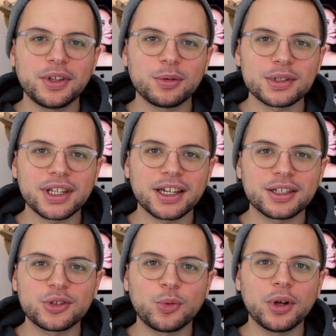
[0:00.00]
there was like
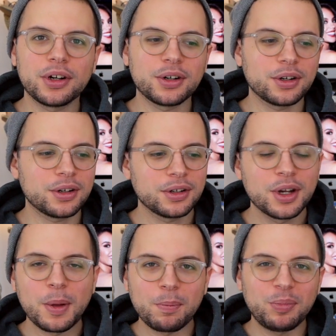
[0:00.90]
a Twitter
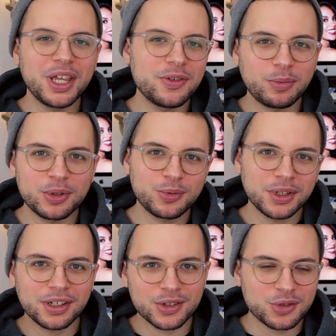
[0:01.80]
beef
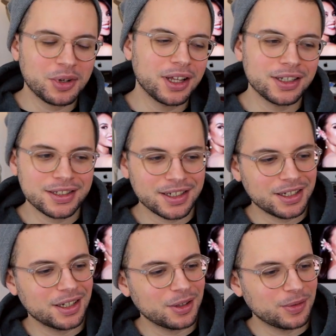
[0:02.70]
between Australians
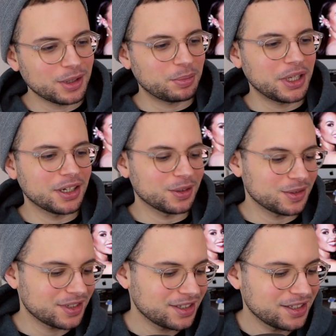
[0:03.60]
and
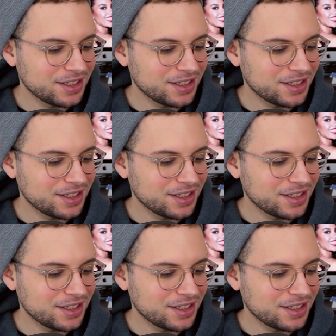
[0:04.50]
Filipinos.